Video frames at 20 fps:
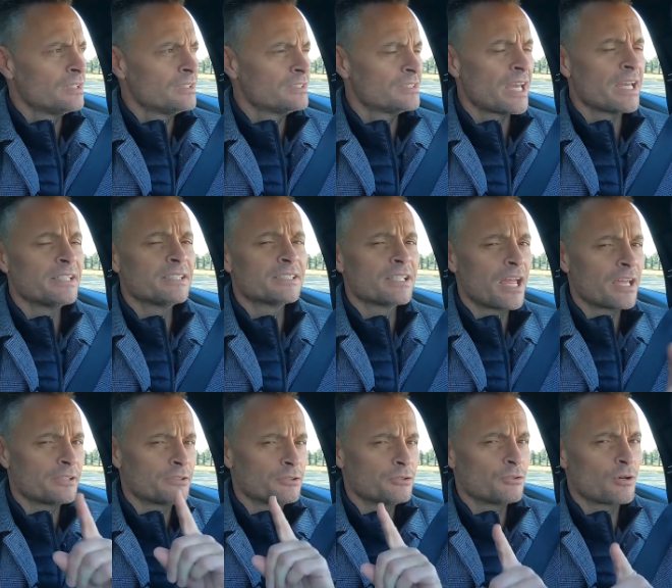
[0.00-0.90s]
tastes
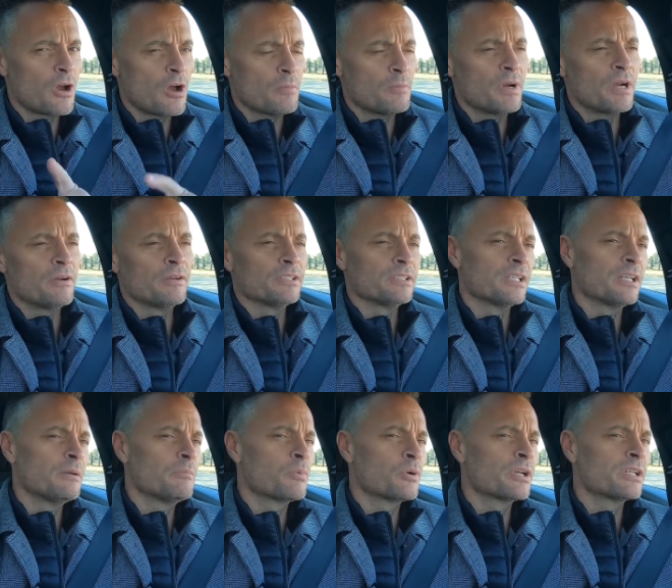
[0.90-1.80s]
like strawberries.
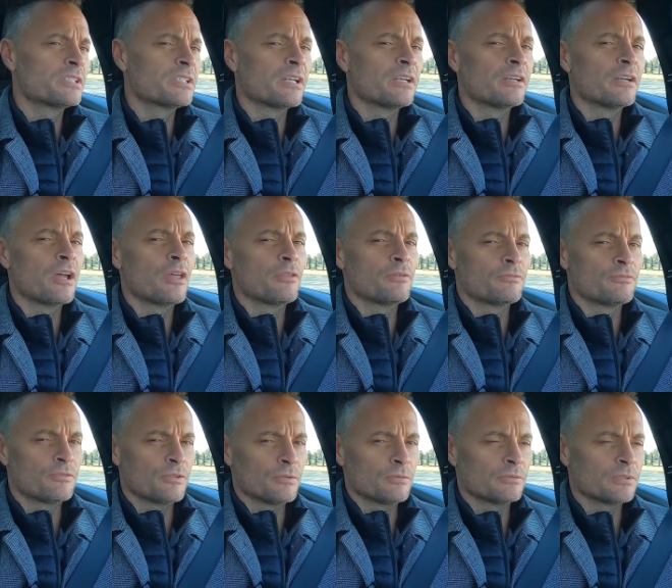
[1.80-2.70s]
And he brings in another
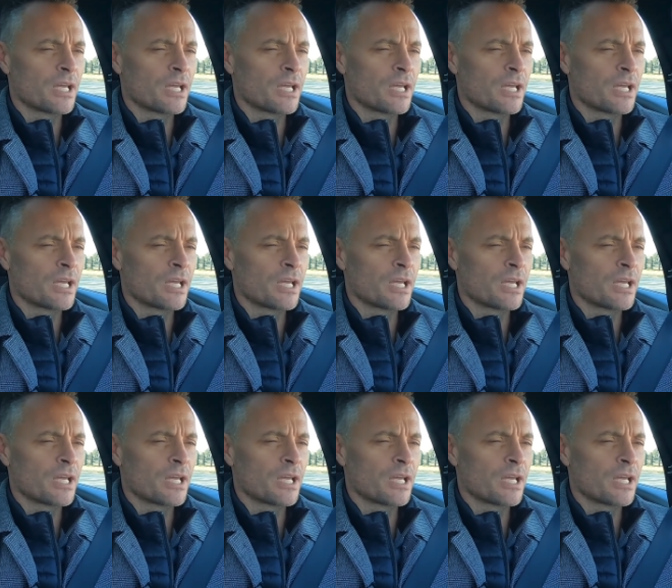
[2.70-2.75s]
fruit.